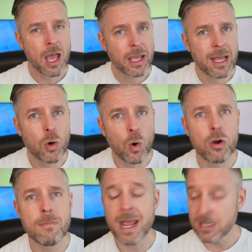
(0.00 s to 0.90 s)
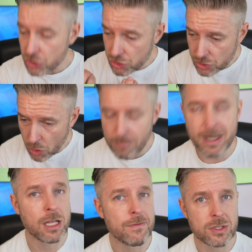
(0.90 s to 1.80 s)
can automate so
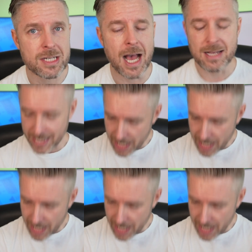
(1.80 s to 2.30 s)
many of your tasks.